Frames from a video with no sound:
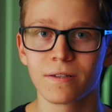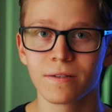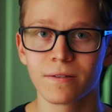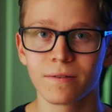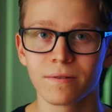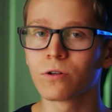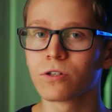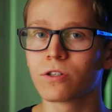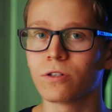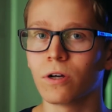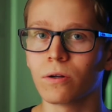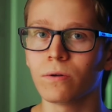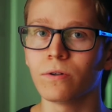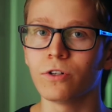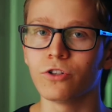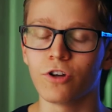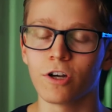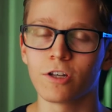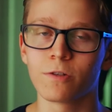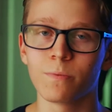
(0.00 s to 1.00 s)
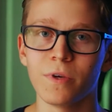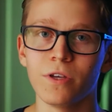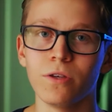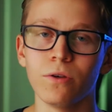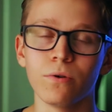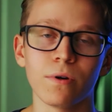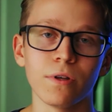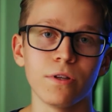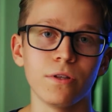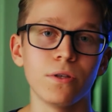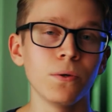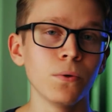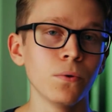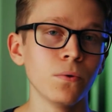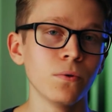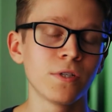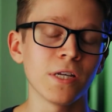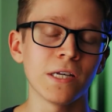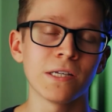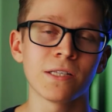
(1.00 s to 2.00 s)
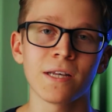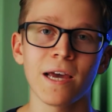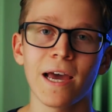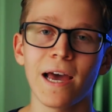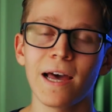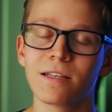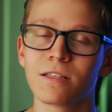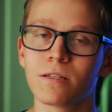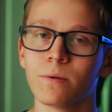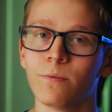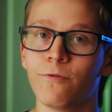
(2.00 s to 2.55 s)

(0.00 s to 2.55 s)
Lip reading: Another subtle adjustment you can use is to add some